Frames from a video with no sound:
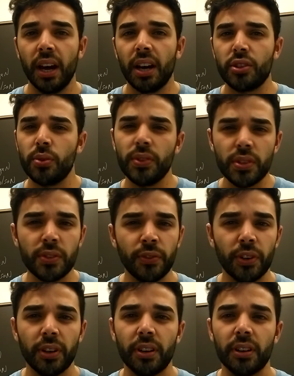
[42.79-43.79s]
So this is
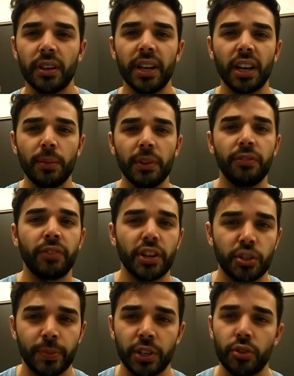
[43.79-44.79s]
for incoming
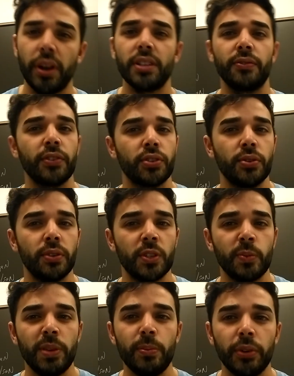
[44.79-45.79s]
freshmen, transfer
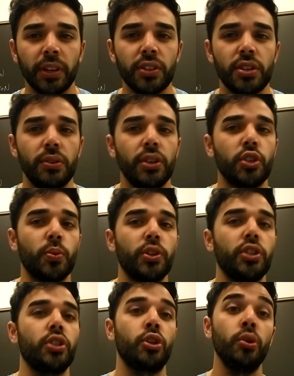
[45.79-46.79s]
students, people considering
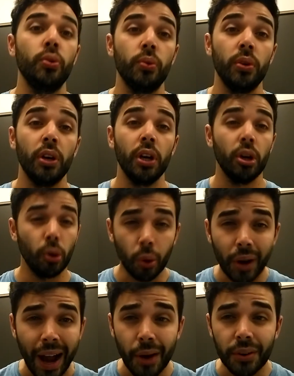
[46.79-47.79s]
switching to
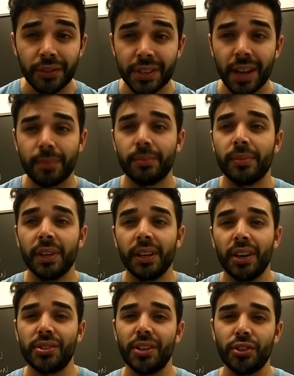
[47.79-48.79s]
or out of STEM.
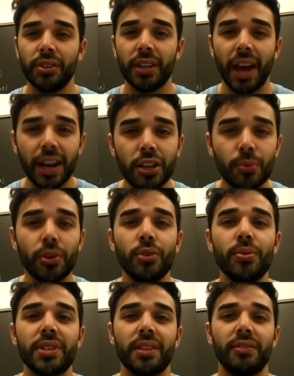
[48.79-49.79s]
Essentially, anyone
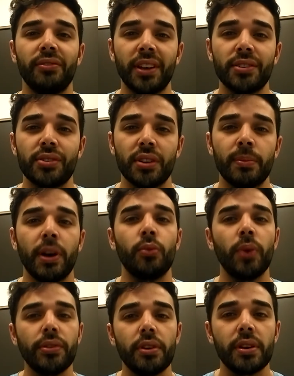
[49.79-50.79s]
who is on the fence about
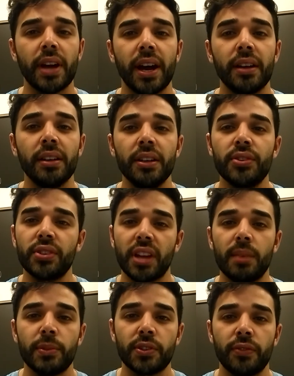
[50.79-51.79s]
whether or not
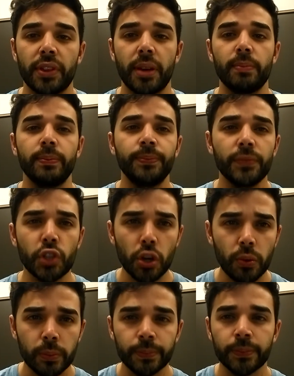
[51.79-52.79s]
STEM is for them.
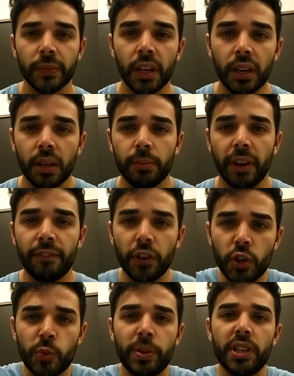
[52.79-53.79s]
So, my
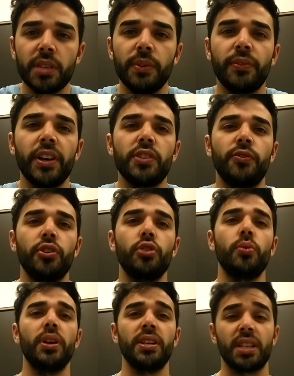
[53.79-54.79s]
first piece of advice for
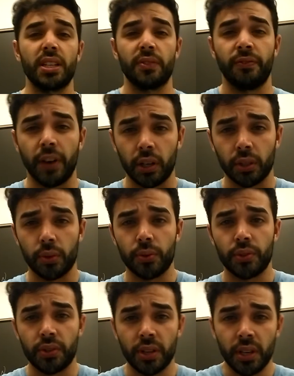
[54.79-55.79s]
you is as
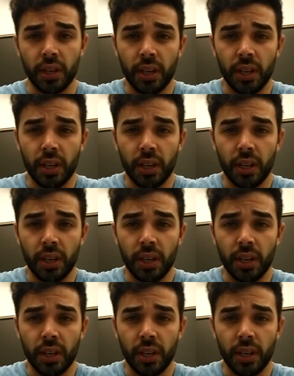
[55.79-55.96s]
follows.